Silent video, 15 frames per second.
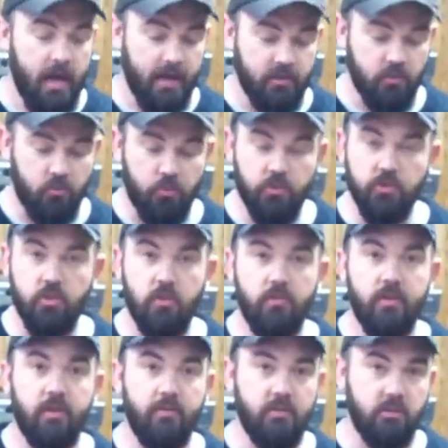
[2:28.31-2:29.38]
as a
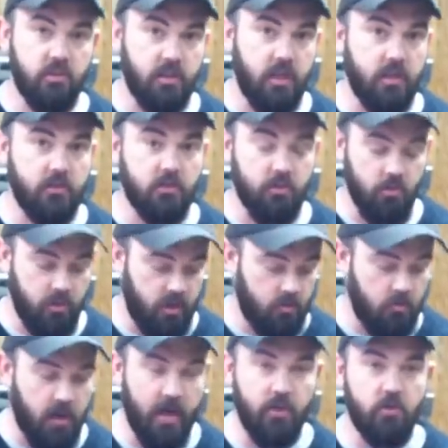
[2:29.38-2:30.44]
preservative instead of
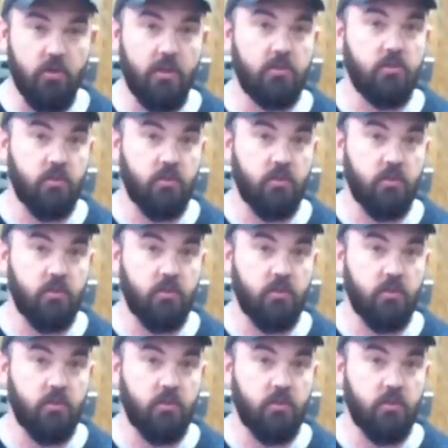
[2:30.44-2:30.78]
sodium nitrate.